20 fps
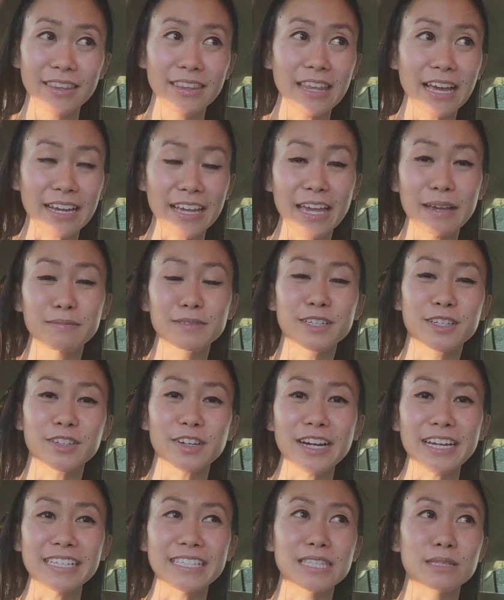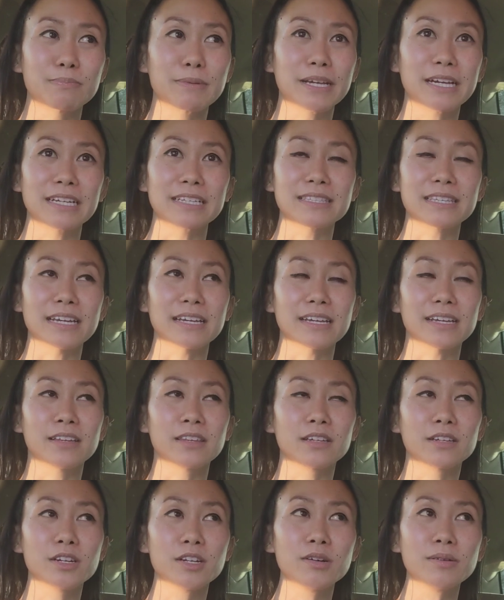that came to Christ, because like
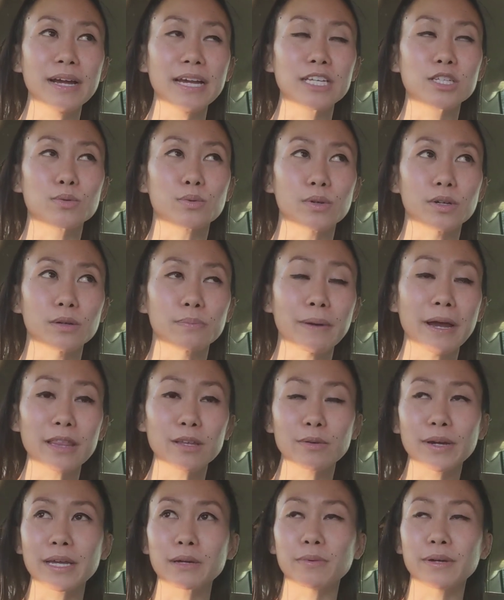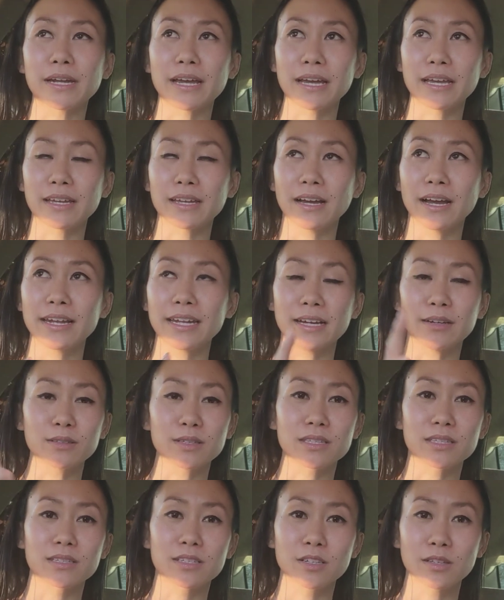in the new age world, by the way, when I
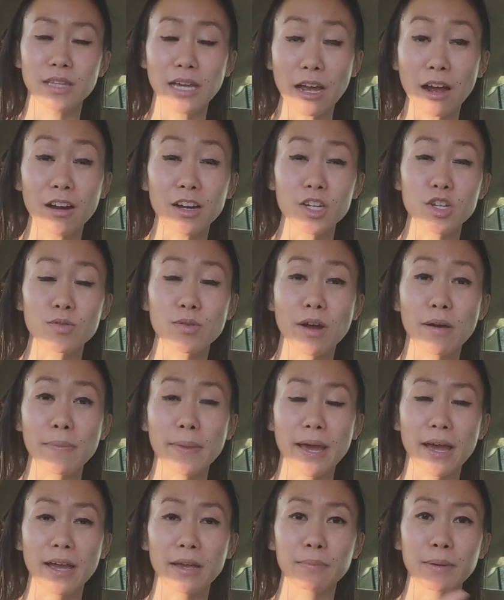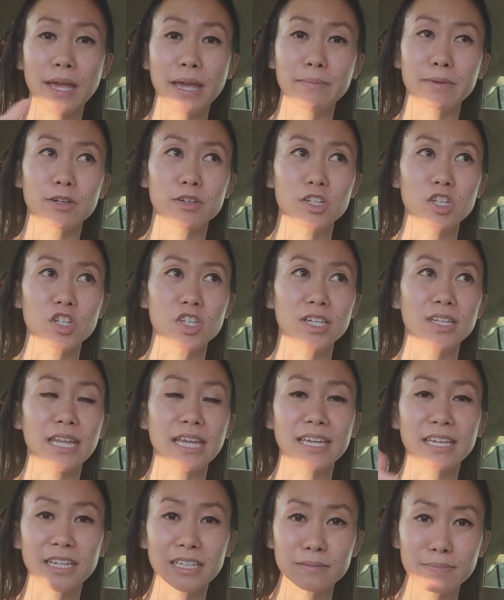announced to the ashram that I became a Christian,
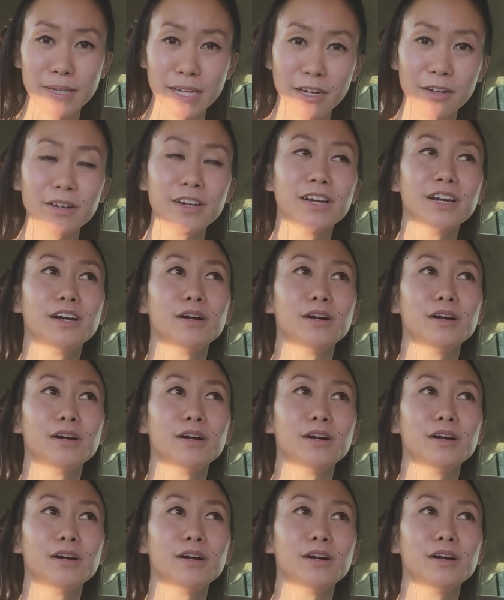they kicked me out